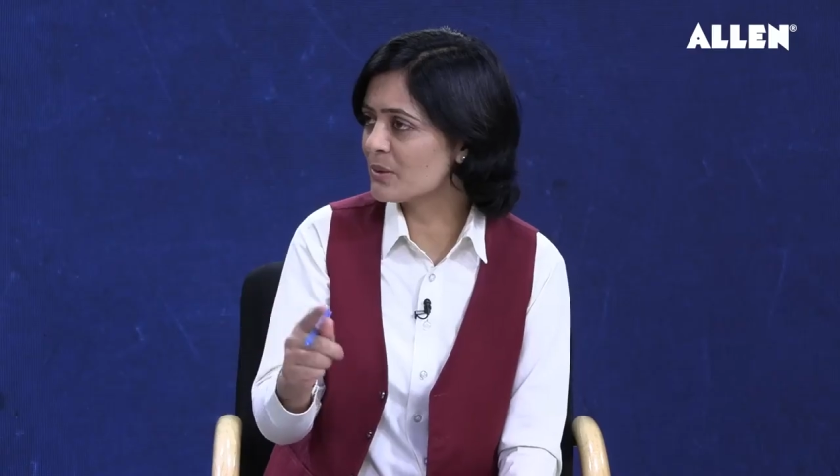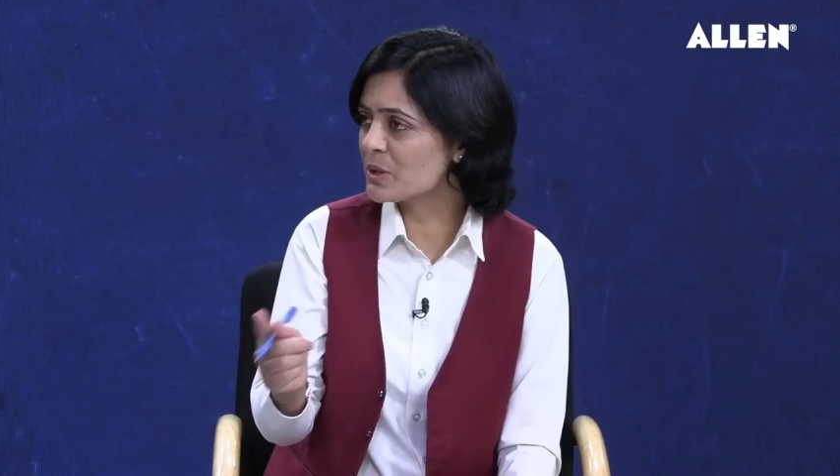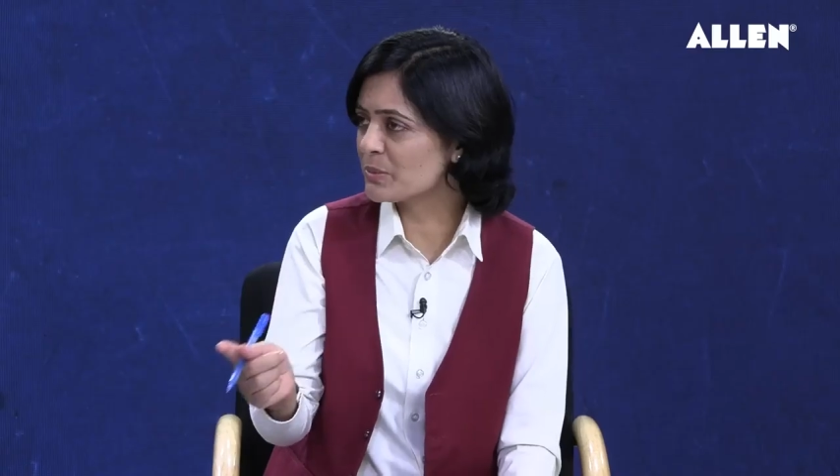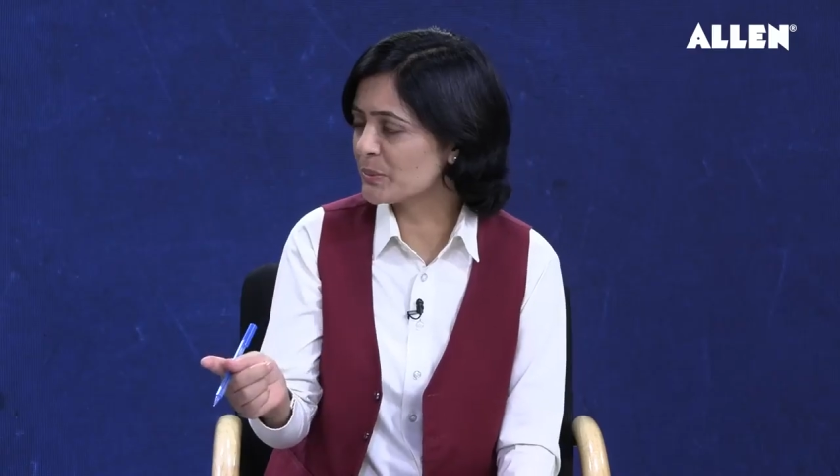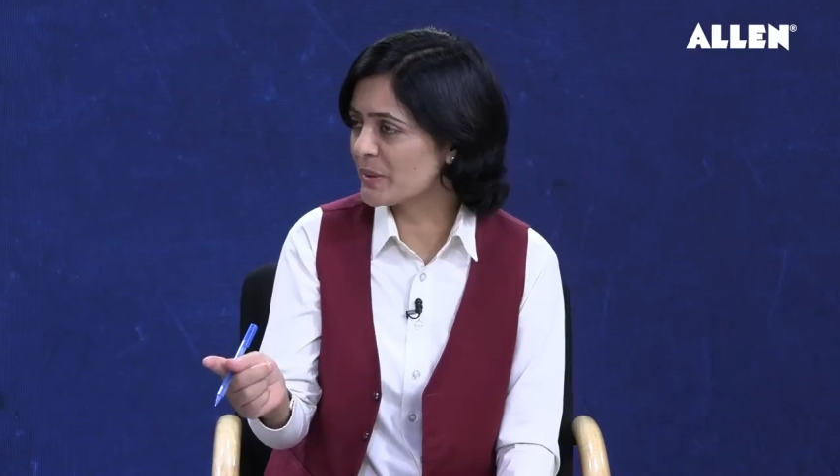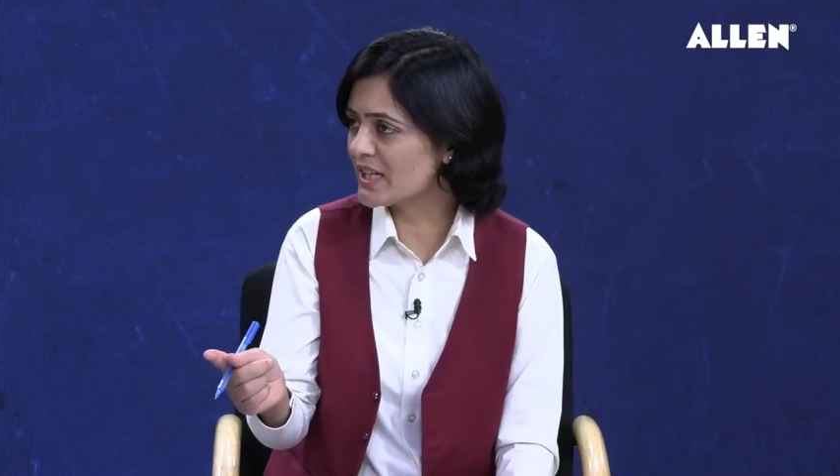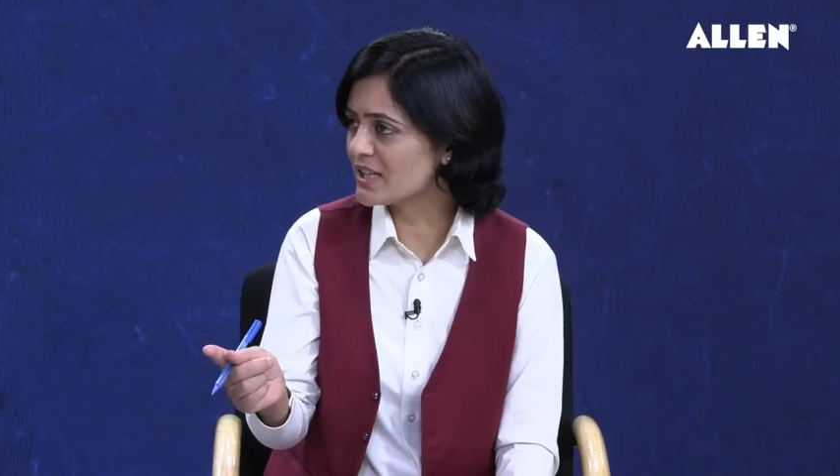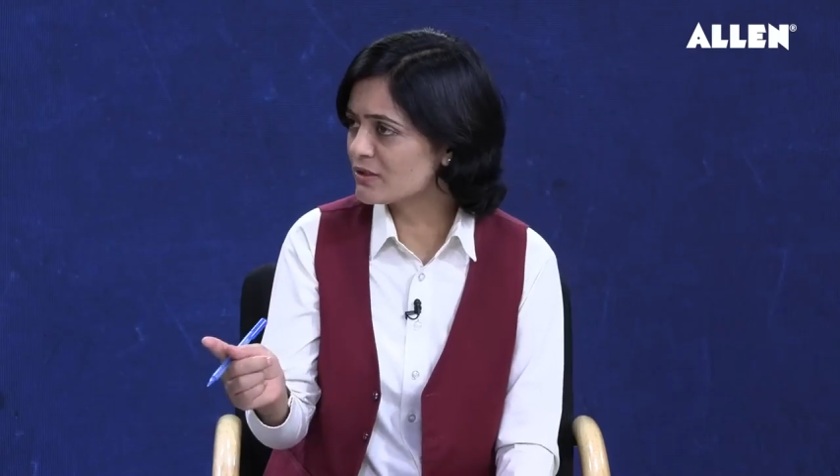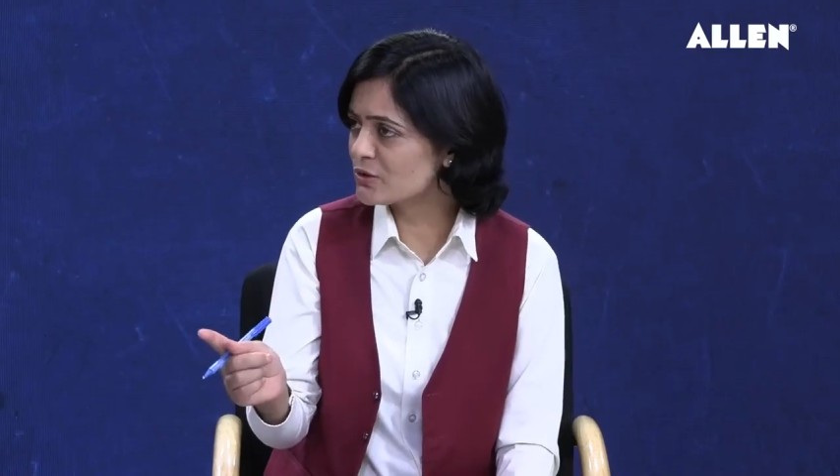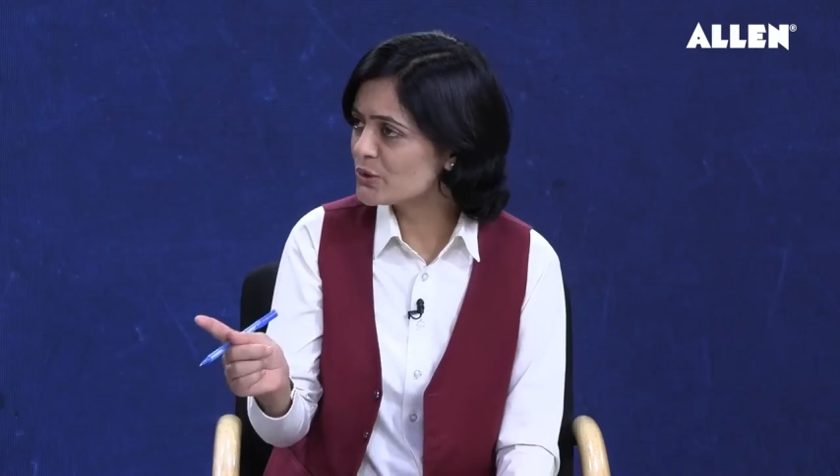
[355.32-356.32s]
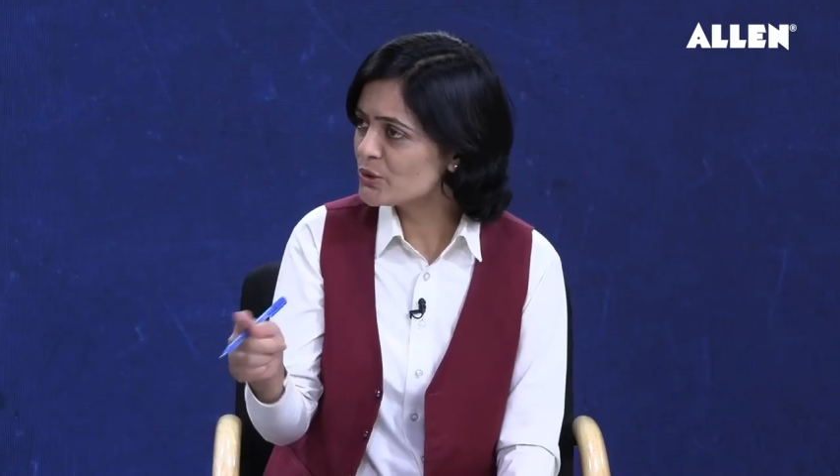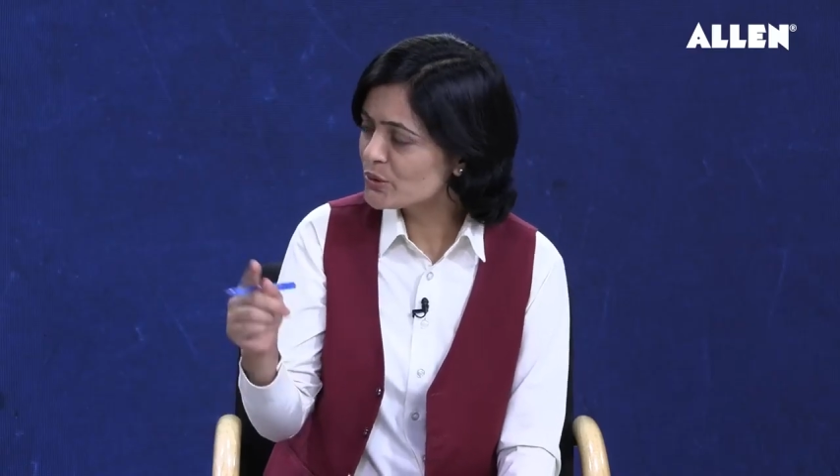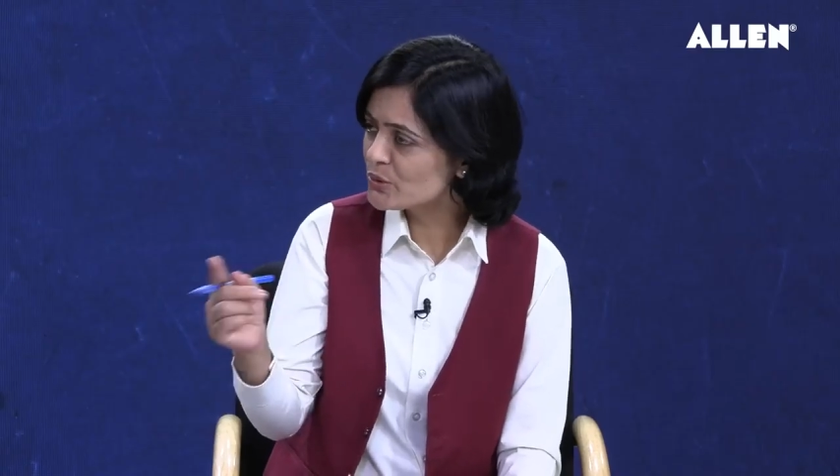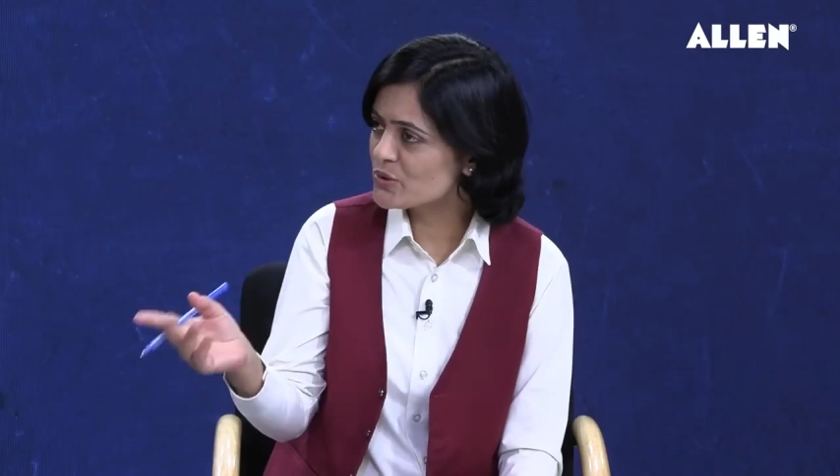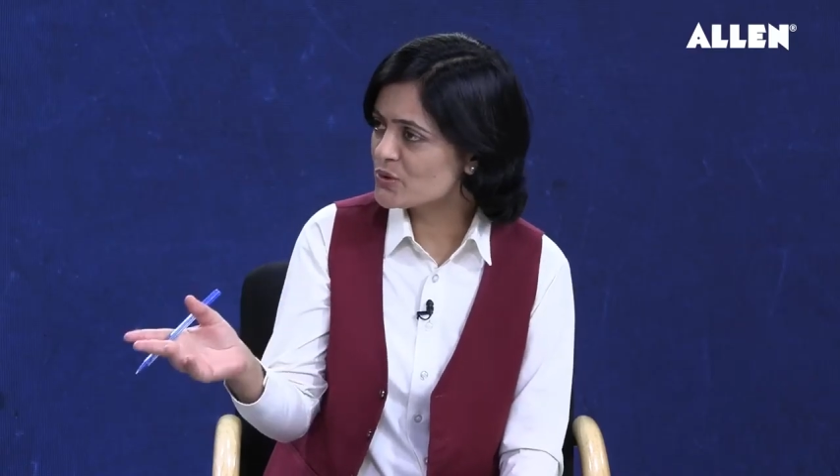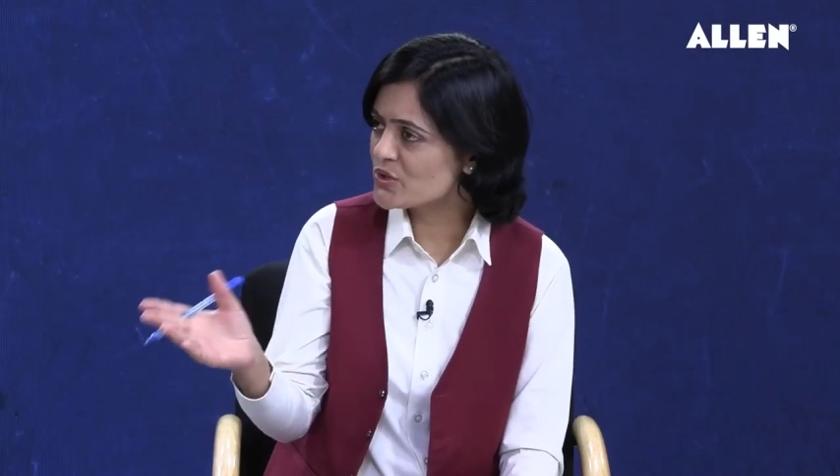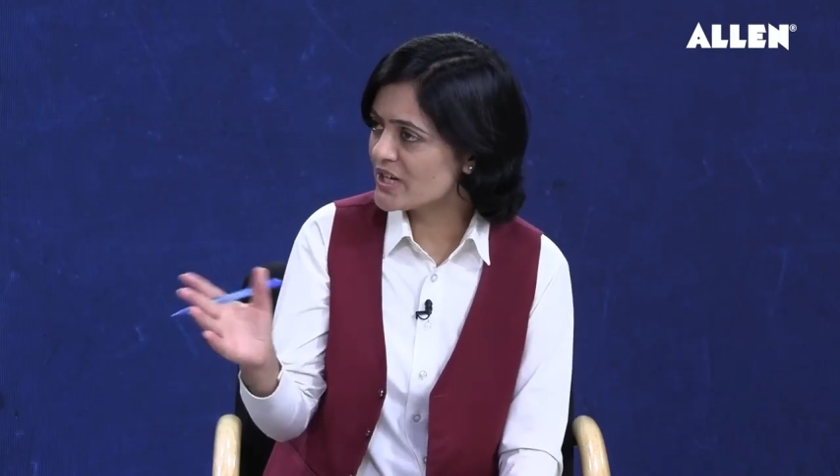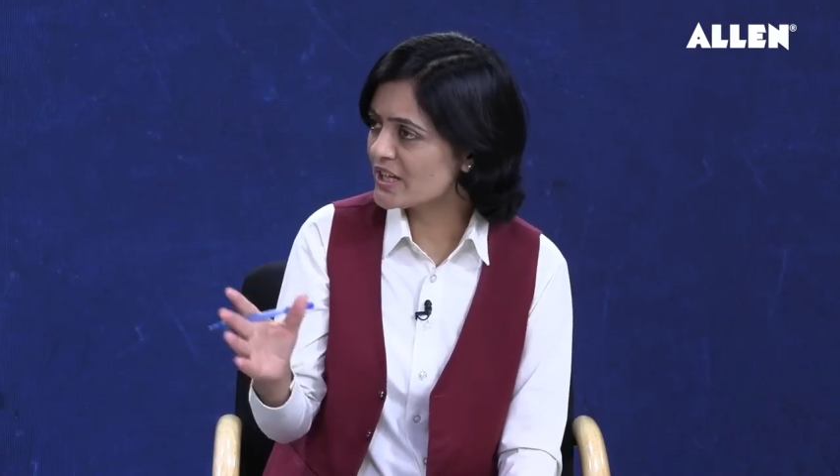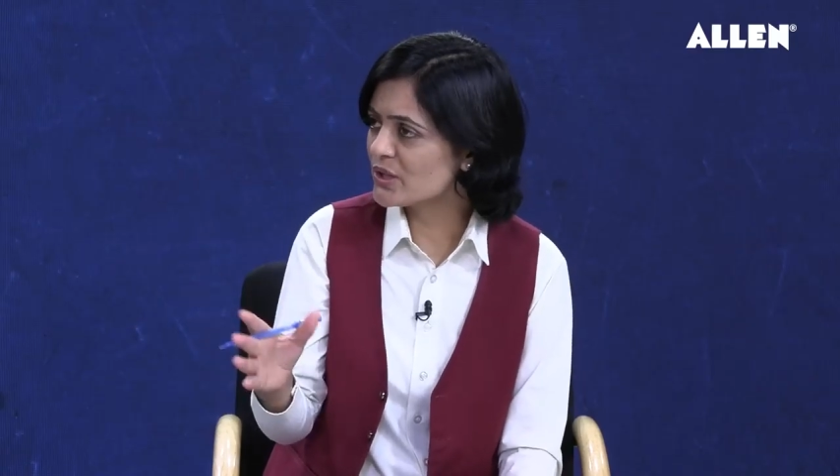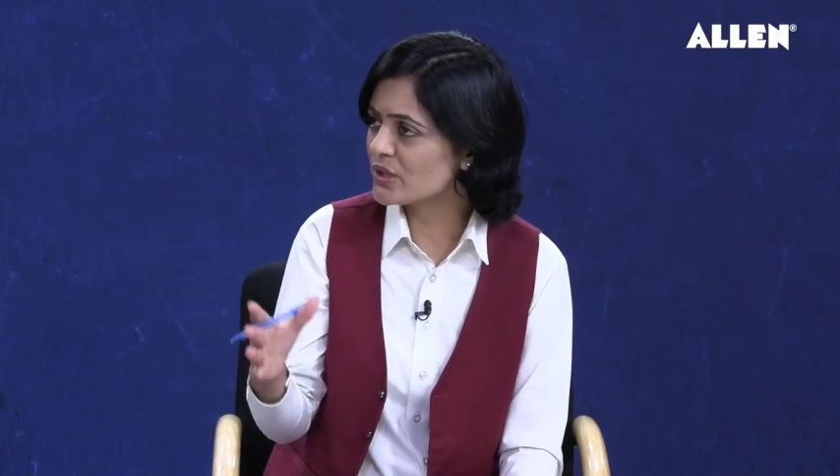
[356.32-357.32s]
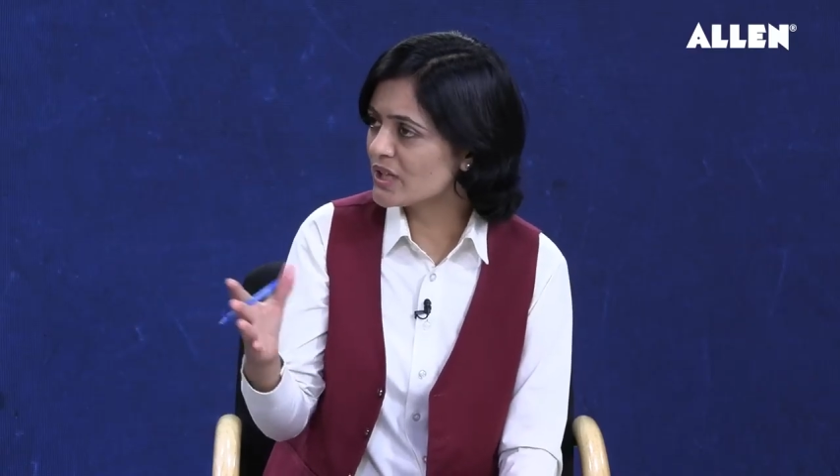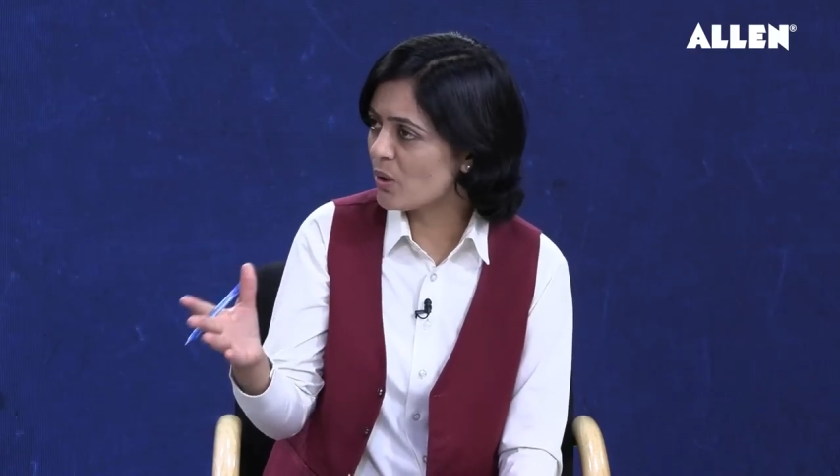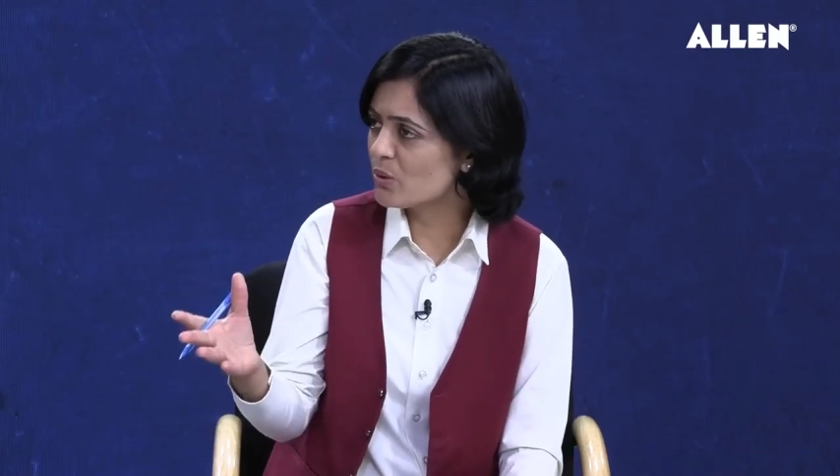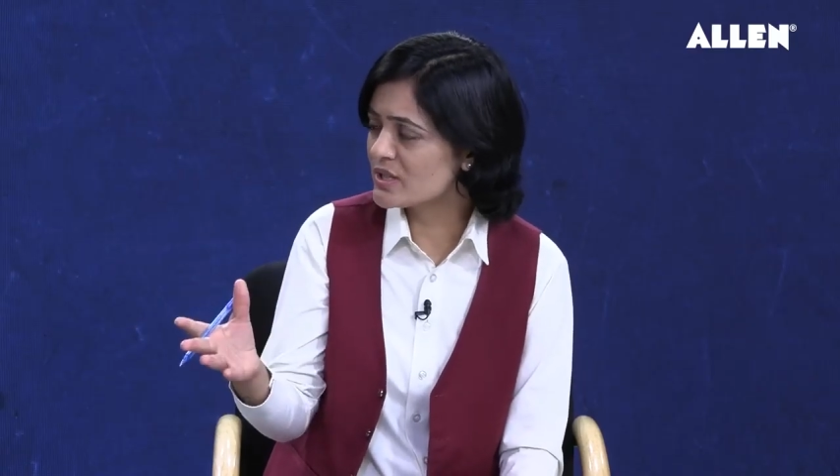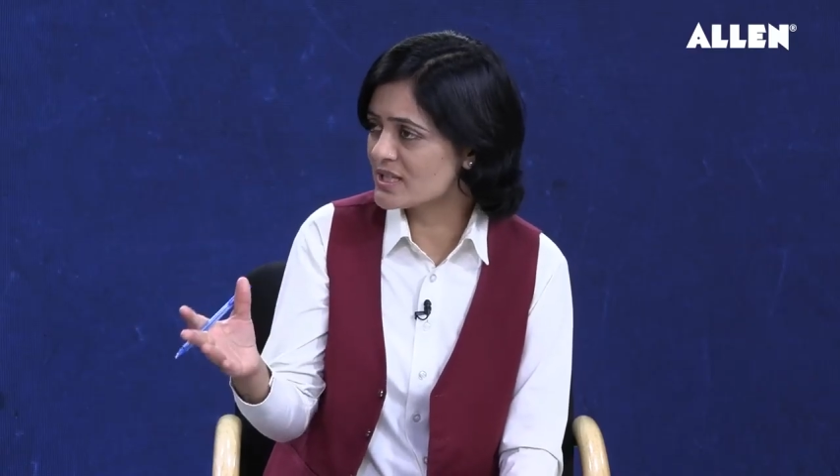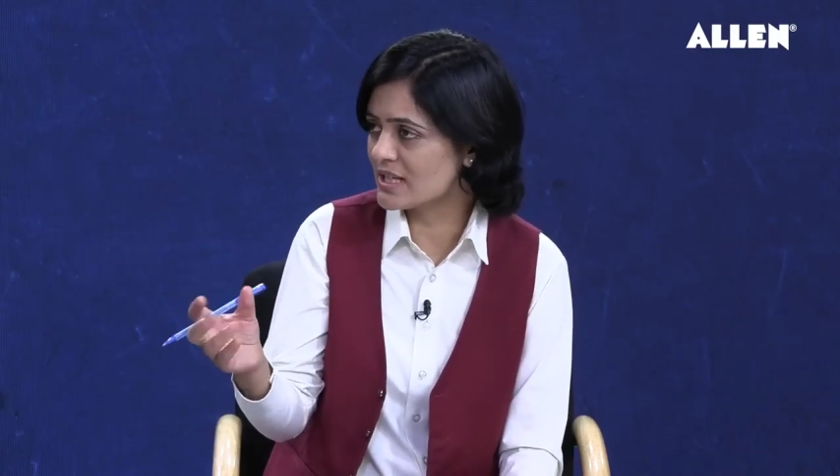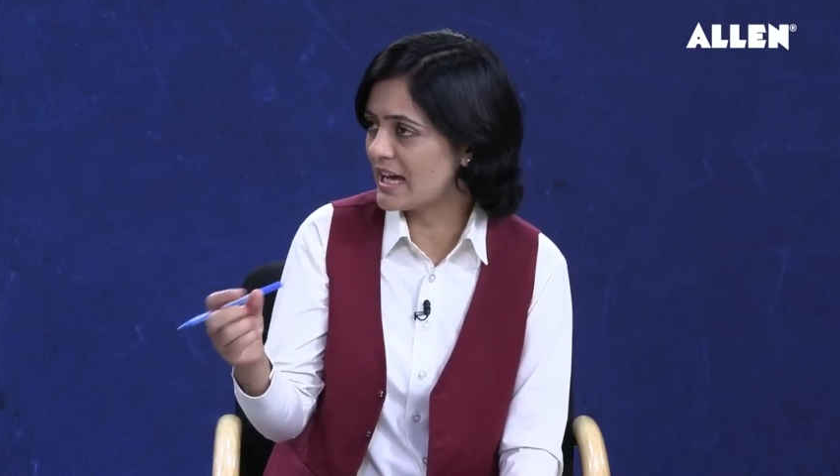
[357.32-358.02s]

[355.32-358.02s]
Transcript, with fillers: they were preparing, so you used to share your doubts